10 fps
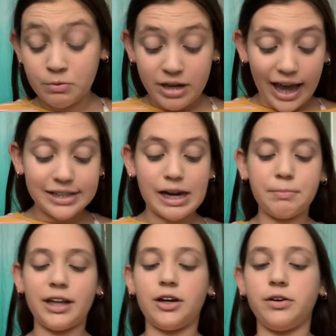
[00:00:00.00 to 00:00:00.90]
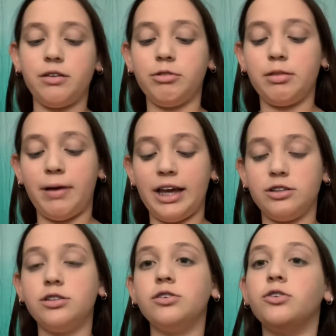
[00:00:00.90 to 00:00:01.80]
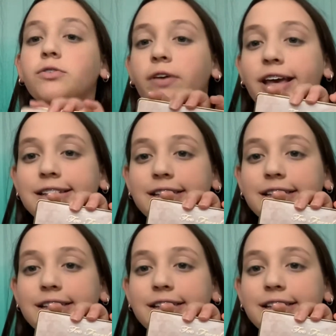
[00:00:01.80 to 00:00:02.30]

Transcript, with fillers: next I'm gonna go in with my Too Faced